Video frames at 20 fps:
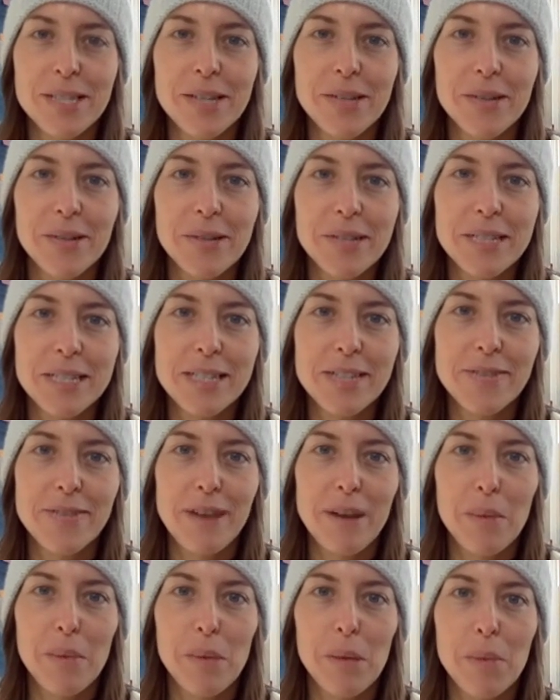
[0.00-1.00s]
the goal is to
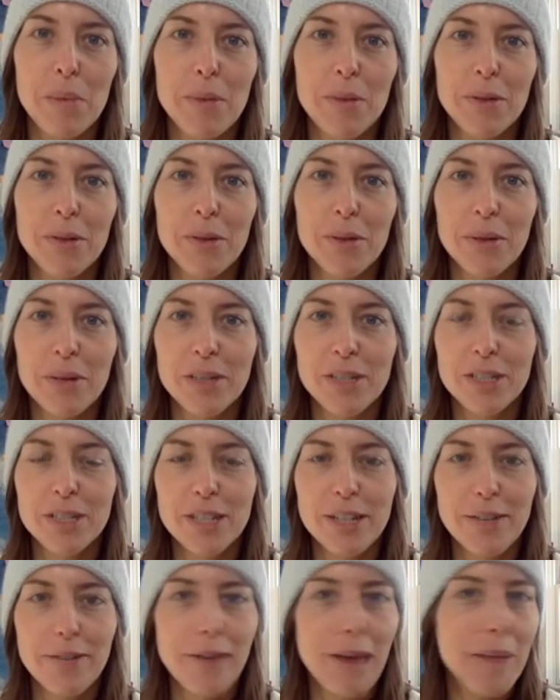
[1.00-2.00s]
find people who are
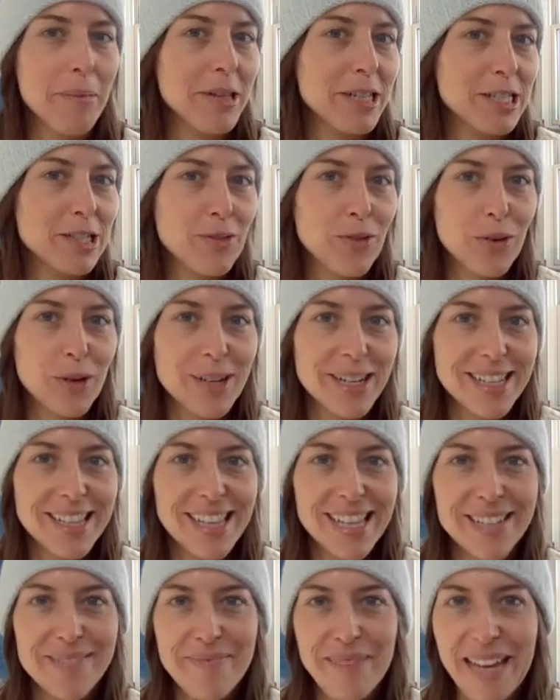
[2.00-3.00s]
turning fabulous
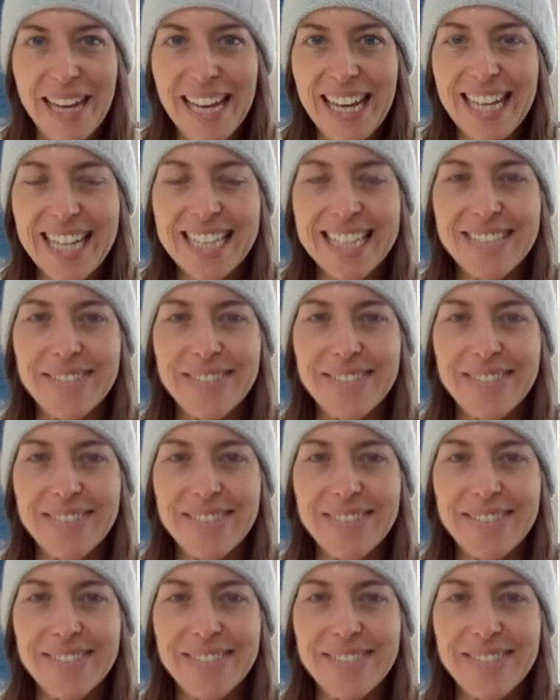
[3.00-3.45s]
40 like me.